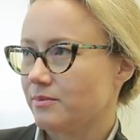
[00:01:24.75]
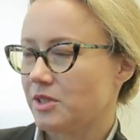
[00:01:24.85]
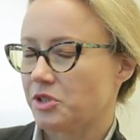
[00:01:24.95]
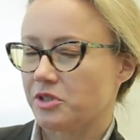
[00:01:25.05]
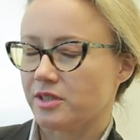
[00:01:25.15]

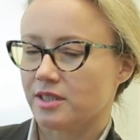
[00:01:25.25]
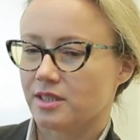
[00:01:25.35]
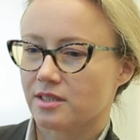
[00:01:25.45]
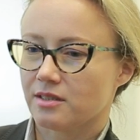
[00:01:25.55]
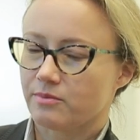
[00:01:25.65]

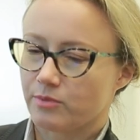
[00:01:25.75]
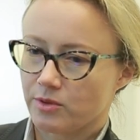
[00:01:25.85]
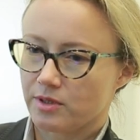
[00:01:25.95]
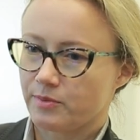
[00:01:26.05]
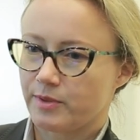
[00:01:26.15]
engineers,
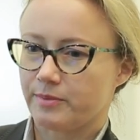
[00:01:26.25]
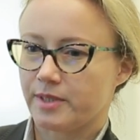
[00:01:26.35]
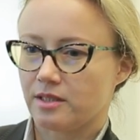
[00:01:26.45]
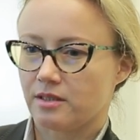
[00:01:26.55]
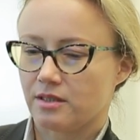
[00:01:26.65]
both
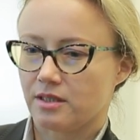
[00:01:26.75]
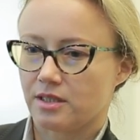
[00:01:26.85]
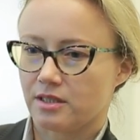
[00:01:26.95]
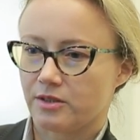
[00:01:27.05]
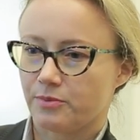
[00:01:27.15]
experimental
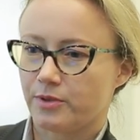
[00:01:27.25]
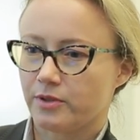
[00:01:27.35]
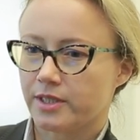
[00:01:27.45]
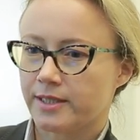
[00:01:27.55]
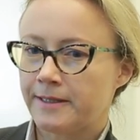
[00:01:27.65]
and
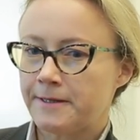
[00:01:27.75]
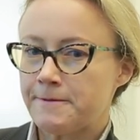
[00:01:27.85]
pure.